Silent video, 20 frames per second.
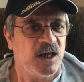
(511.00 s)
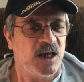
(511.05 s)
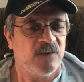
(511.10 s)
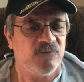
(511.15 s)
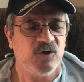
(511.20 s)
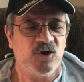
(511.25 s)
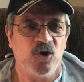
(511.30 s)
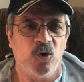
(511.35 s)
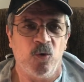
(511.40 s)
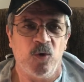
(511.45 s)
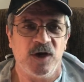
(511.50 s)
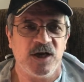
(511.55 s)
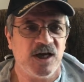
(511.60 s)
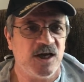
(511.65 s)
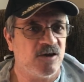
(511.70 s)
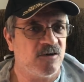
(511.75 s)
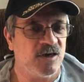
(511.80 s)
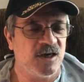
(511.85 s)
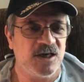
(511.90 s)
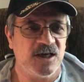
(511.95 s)
If you don't want to
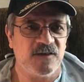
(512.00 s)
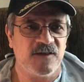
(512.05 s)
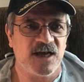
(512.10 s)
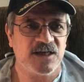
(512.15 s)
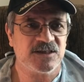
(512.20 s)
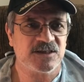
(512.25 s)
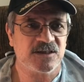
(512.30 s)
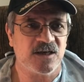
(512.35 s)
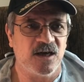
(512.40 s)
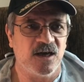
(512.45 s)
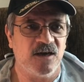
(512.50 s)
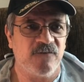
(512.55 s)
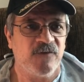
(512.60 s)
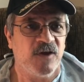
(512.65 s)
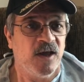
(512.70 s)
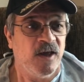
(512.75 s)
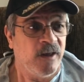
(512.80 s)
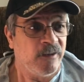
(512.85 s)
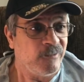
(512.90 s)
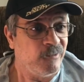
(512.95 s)
hear any of that stuff,
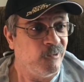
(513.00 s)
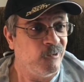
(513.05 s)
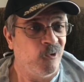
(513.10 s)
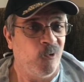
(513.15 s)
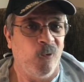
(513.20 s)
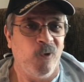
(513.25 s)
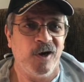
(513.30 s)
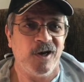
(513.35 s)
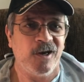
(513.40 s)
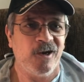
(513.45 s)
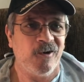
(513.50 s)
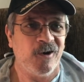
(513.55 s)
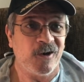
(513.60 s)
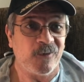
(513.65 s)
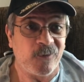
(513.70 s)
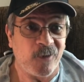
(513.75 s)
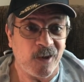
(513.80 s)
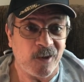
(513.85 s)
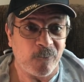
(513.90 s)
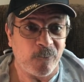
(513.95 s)
you don't want to hear
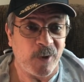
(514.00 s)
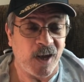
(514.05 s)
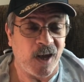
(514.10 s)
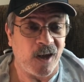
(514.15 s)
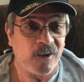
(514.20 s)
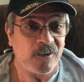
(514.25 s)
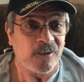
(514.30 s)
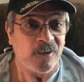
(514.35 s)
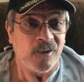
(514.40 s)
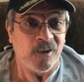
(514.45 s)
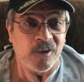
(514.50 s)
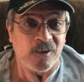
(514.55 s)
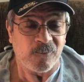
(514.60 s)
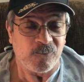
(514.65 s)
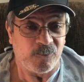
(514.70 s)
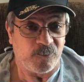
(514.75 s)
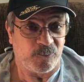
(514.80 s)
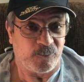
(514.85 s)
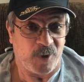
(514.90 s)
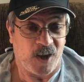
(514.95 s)
anything about
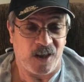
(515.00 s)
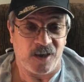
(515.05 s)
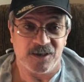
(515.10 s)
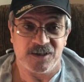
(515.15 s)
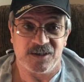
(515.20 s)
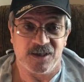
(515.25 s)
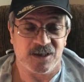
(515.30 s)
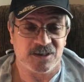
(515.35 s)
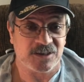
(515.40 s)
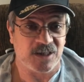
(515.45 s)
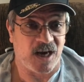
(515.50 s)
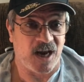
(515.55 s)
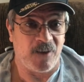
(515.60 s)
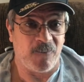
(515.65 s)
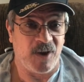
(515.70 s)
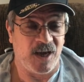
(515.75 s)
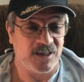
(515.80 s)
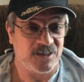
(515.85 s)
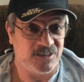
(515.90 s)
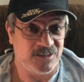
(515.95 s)
politics that I
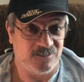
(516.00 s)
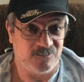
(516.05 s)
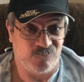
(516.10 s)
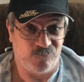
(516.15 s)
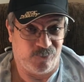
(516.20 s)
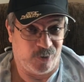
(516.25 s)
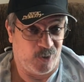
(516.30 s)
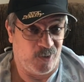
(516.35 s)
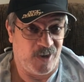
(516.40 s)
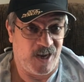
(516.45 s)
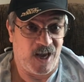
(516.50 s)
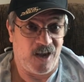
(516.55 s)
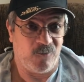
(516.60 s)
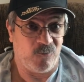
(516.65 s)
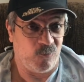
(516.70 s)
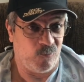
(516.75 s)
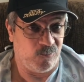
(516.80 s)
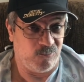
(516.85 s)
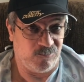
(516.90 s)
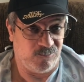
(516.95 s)
might blurt
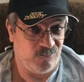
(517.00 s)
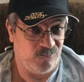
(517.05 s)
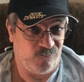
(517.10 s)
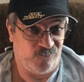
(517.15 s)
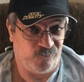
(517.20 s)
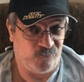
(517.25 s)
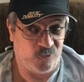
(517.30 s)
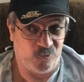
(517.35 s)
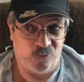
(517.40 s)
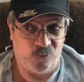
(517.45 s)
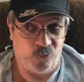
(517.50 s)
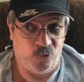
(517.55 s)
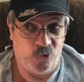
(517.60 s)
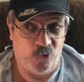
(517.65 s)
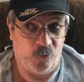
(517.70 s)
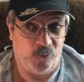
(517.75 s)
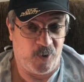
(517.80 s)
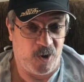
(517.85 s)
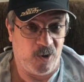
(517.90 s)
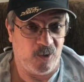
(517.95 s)
out for
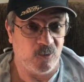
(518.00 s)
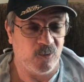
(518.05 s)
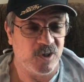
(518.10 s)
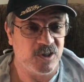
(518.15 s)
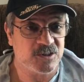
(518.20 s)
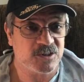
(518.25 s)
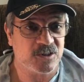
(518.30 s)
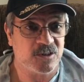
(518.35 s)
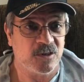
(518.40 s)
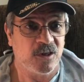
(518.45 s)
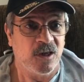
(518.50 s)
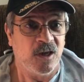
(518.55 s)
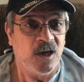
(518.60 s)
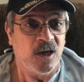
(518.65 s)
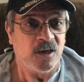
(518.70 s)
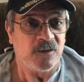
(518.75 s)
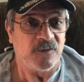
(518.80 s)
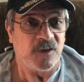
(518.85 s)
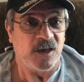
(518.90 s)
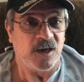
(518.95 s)
no apparent reason,
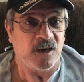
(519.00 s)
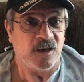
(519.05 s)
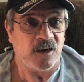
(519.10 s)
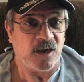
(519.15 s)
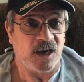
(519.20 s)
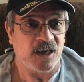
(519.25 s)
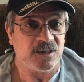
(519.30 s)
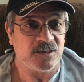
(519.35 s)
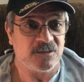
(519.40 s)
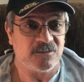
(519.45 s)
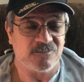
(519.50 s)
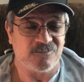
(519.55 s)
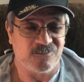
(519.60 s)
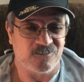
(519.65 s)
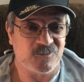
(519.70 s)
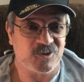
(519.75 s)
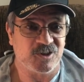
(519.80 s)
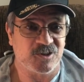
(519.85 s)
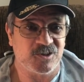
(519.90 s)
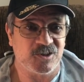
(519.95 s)
then I
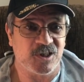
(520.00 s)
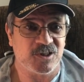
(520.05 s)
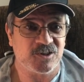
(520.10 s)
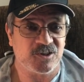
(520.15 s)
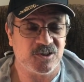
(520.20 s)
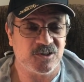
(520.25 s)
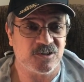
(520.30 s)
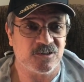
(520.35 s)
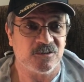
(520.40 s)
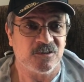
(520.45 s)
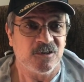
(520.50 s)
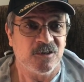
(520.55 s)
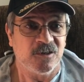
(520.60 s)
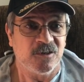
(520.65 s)
suggest you